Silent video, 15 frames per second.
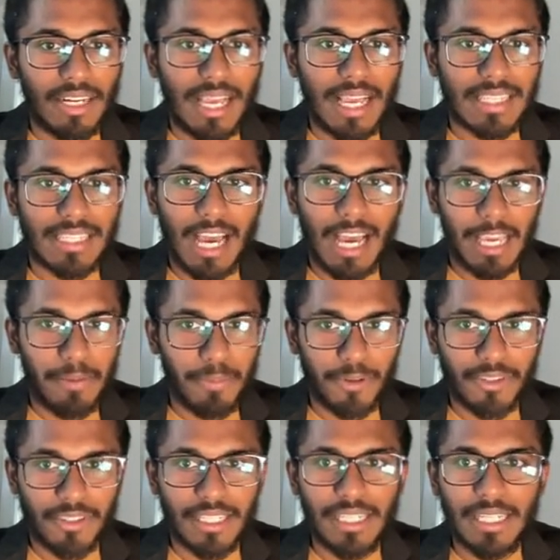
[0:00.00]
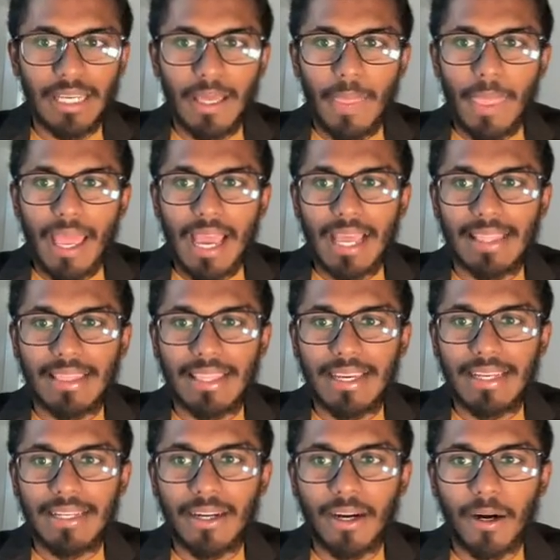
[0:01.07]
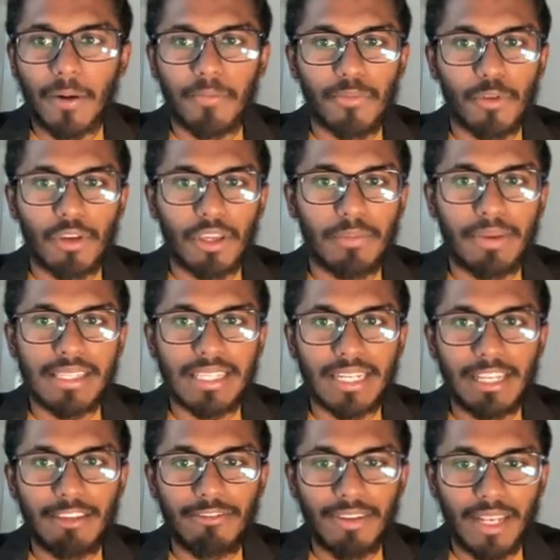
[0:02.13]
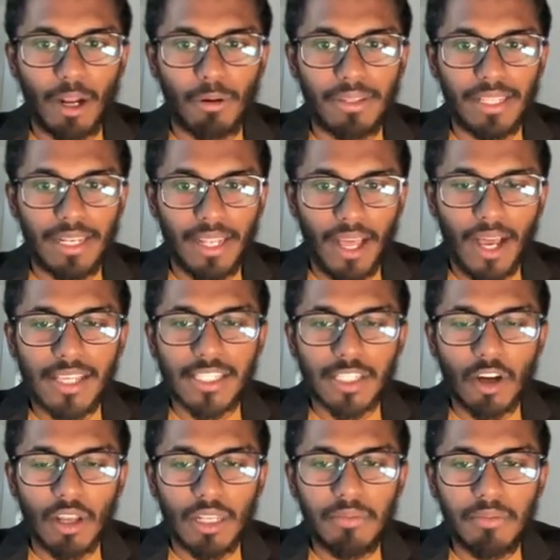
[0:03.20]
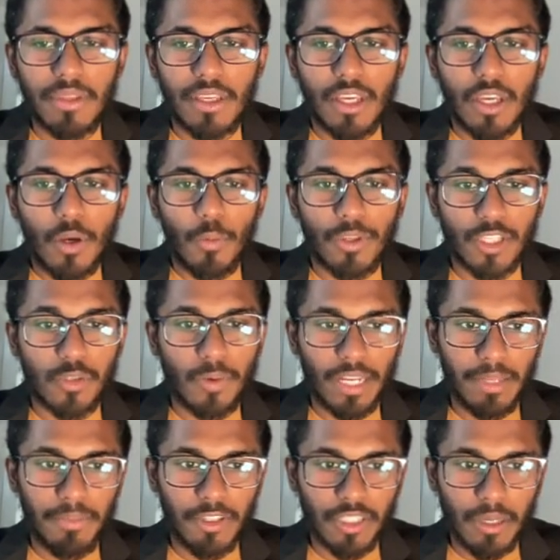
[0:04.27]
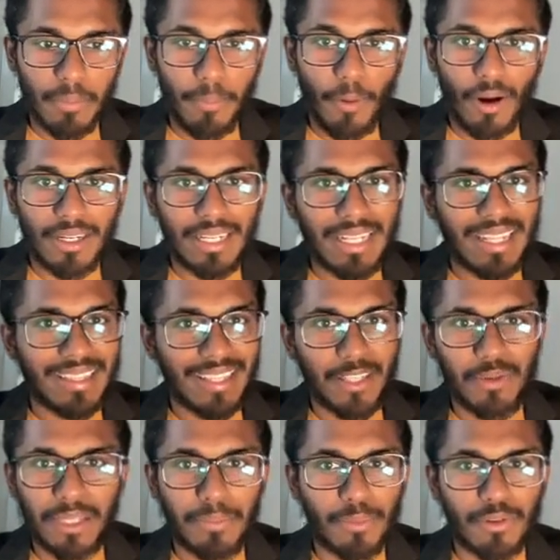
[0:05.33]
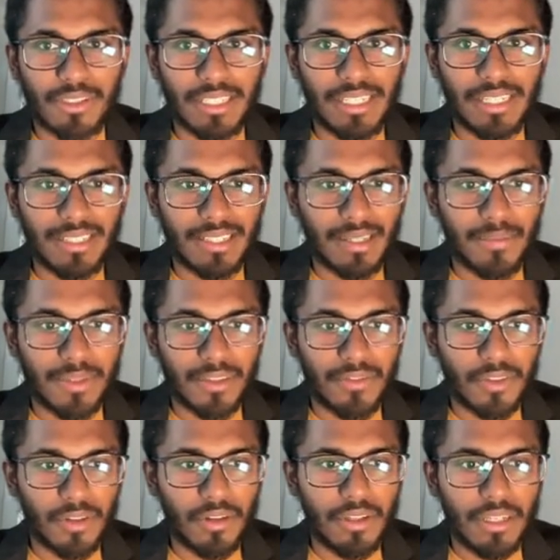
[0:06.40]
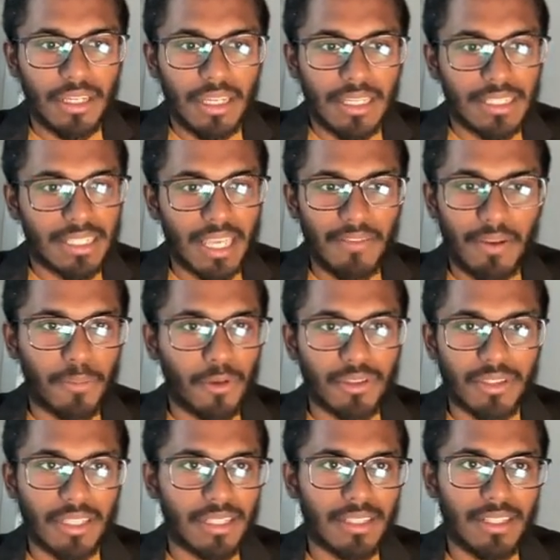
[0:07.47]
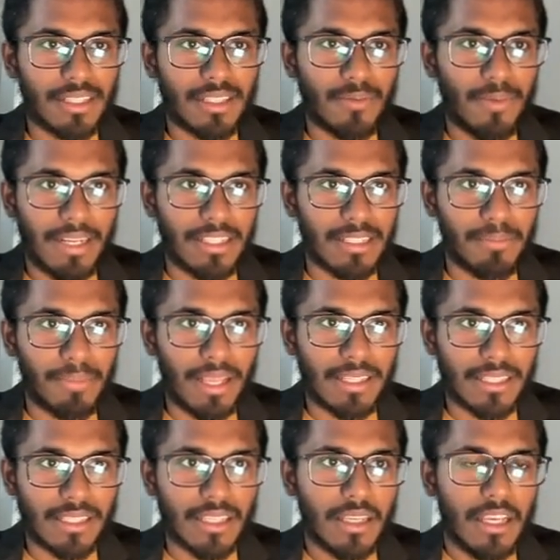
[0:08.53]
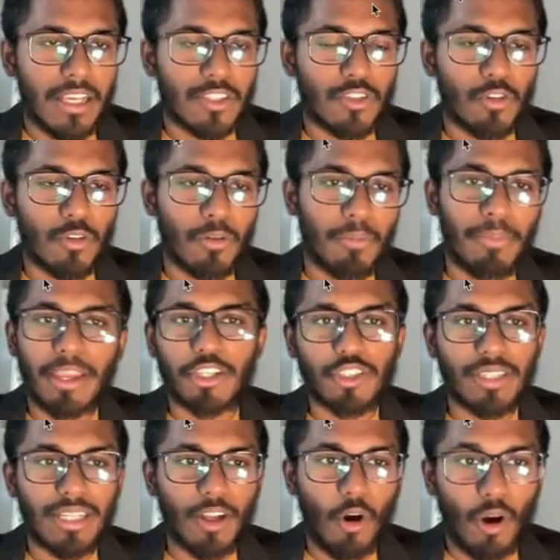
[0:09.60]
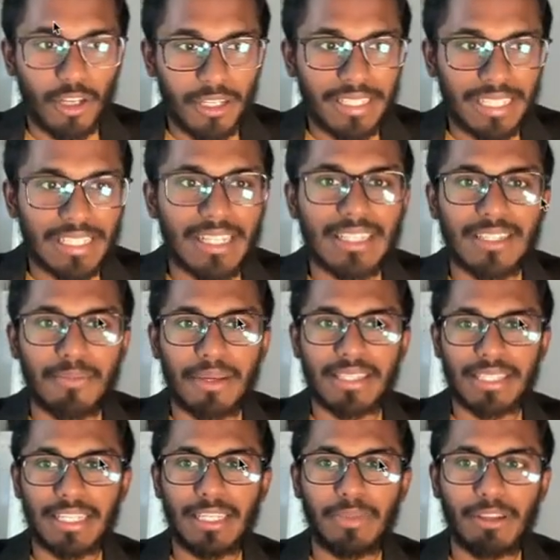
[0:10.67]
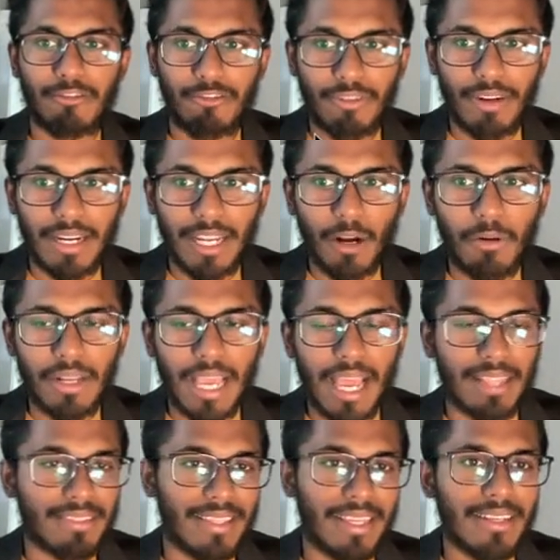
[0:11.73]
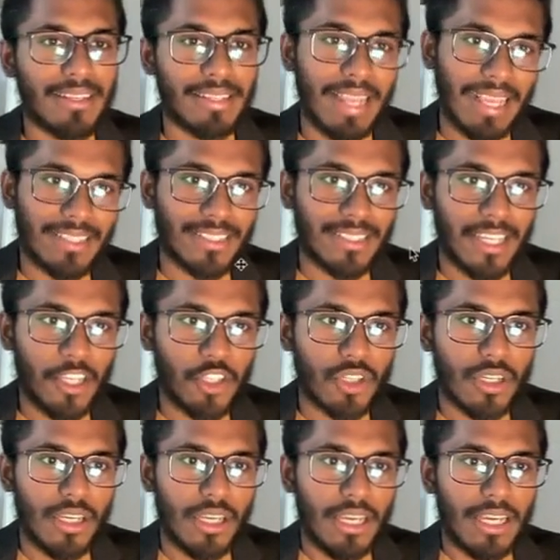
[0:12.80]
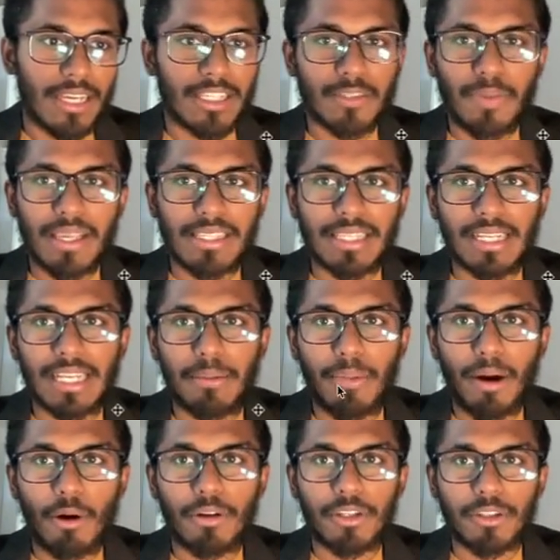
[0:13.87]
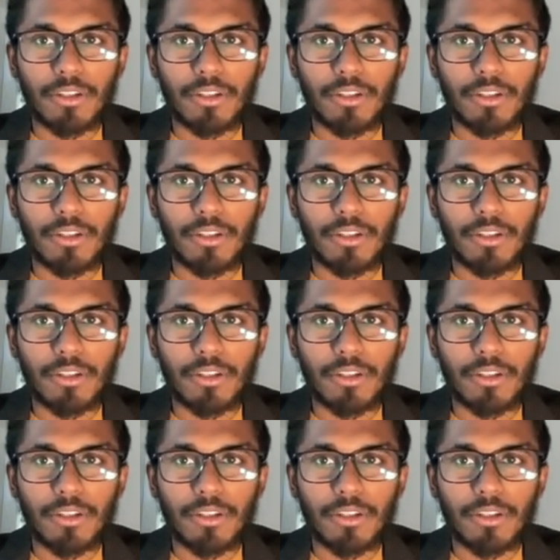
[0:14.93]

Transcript: as I proceed, and then you can basically fill out the last column, which is very much important, and then you can proceed in terms of save and proceed. It's very simple as this. So make sure that all your details are basically being filled out, and then next stage is basically about